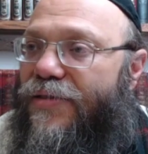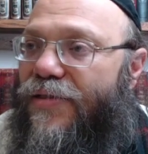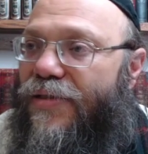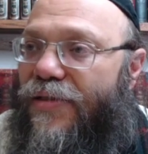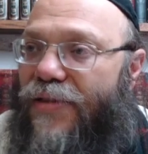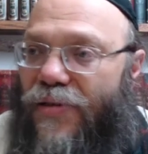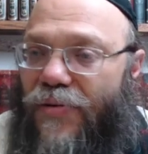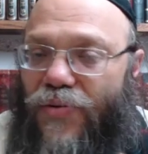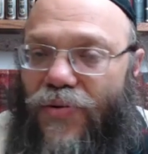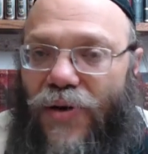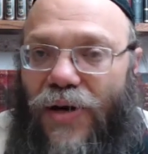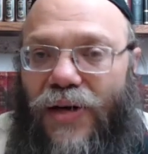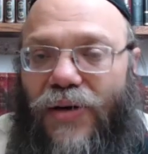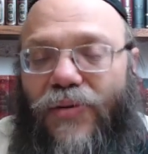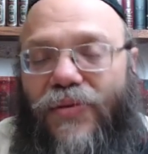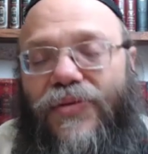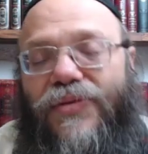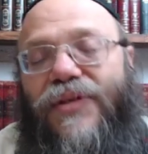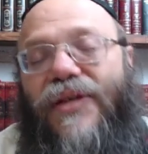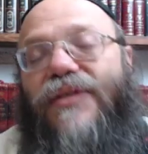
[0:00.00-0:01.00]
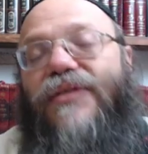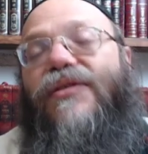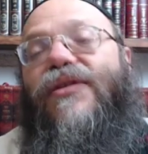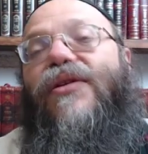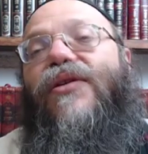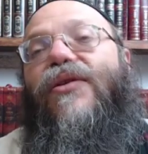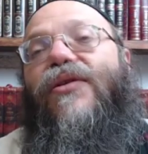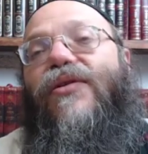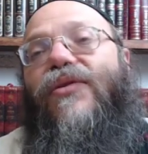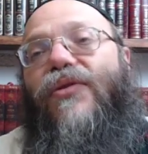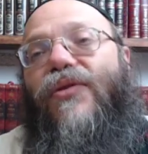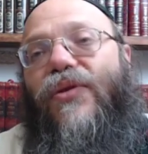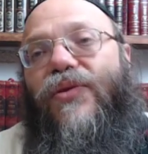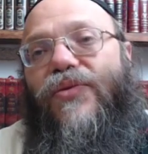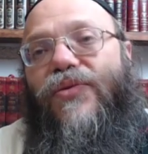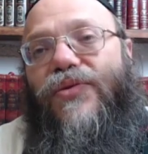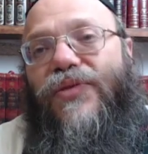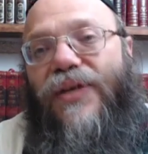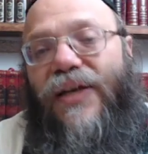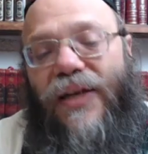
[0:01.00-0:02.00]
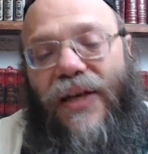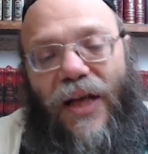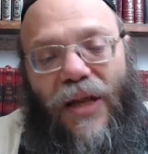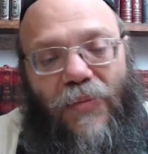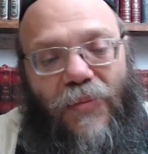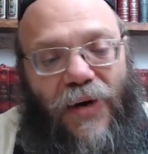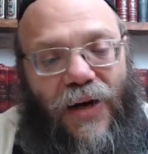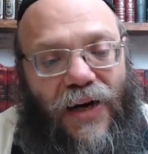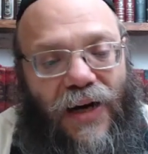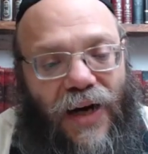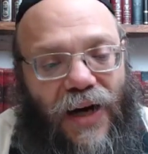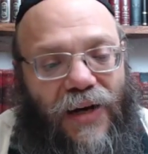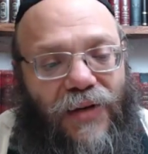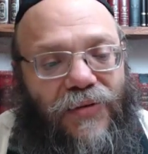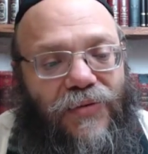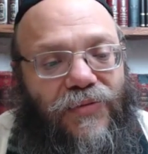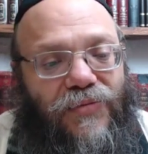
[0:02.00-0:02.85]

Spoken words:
the Shulchan Aruch says not to say another bracha.